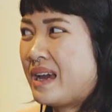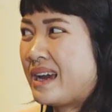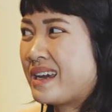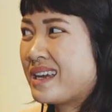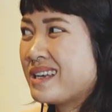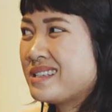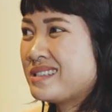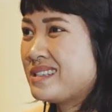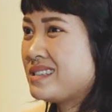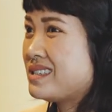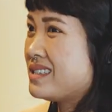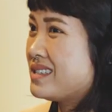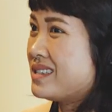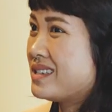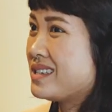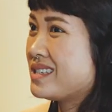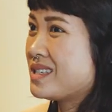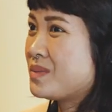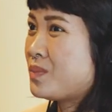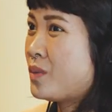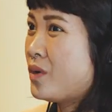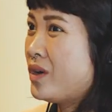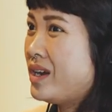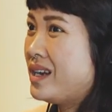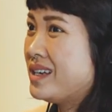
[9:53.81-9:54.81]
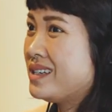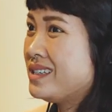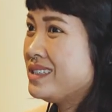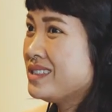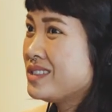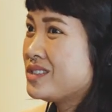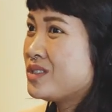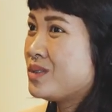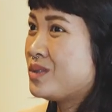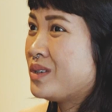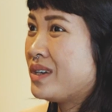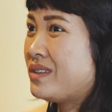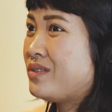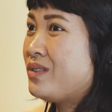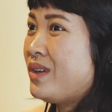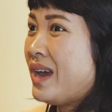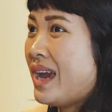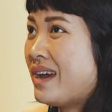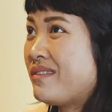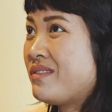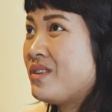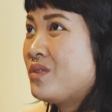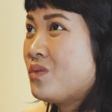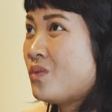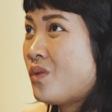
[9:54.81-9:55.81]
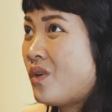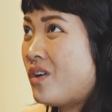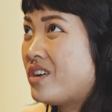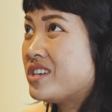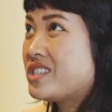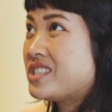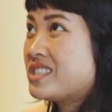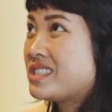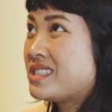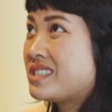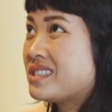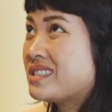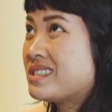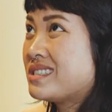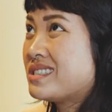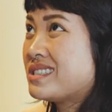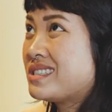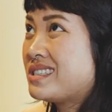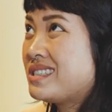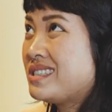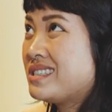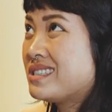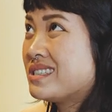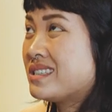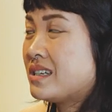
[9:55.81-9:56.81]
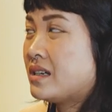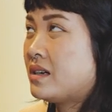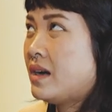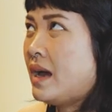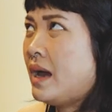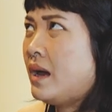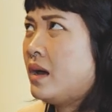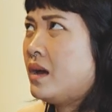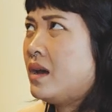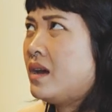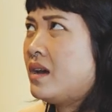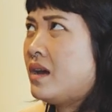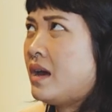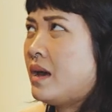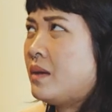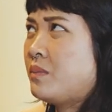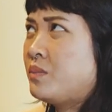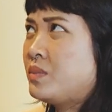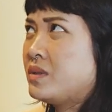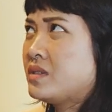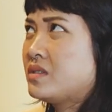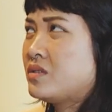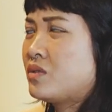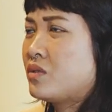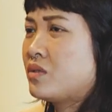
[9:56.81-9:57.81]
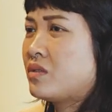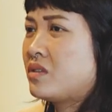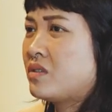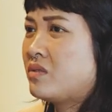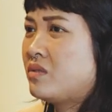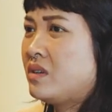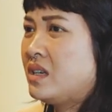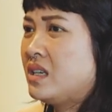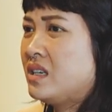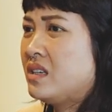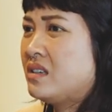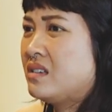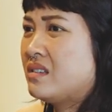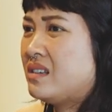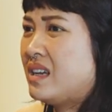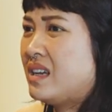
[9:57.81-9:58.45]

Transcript: I guess it's a spoiler. So if you haven't watched season, uh, episode three,